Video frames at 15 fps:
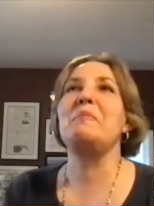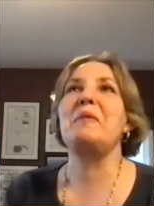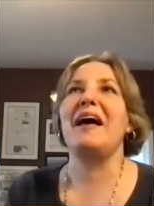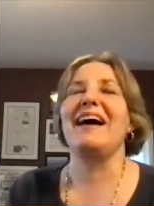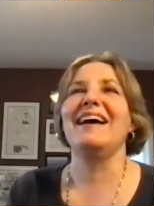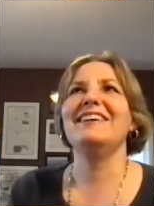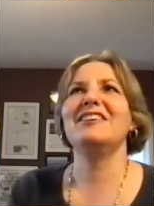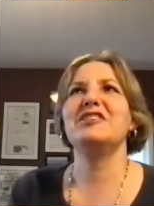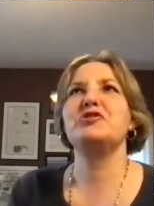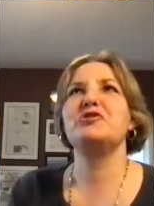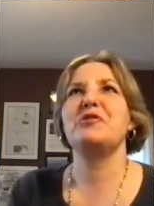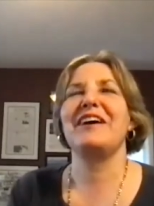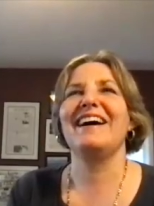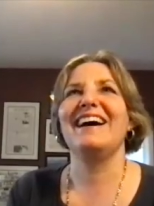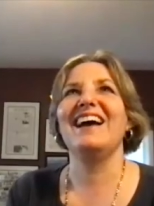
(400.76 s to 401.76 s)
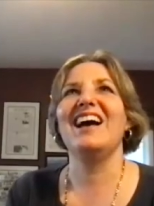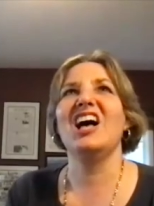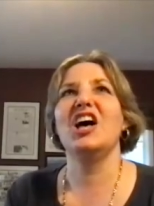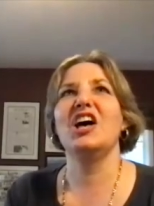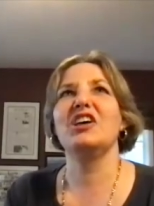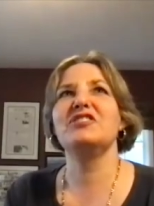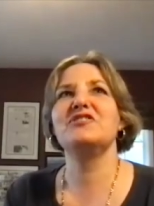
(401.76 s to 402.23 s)
I can try.
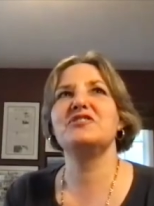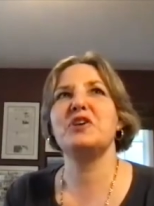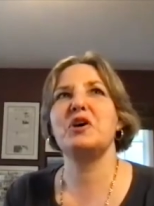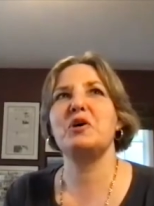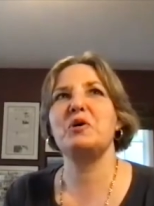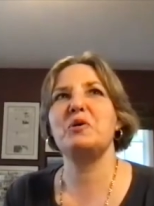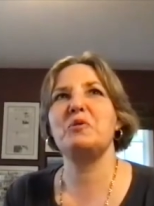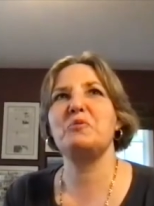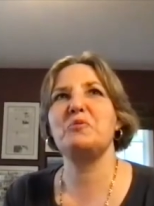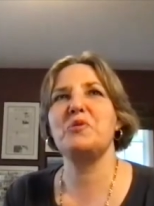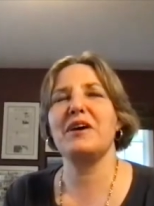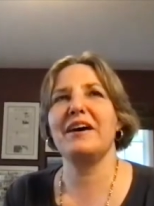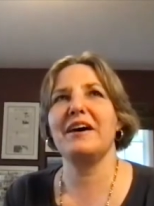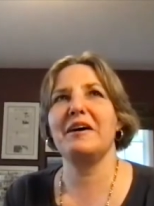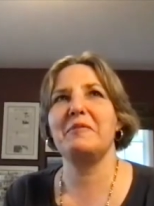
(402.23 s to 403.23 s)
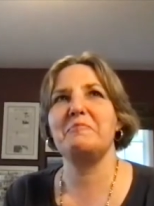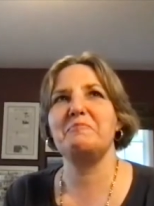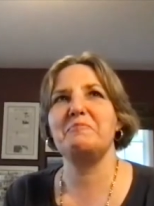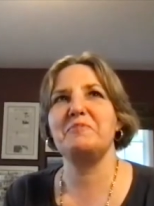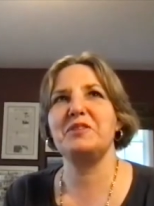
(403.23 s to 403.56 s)
So EdSurge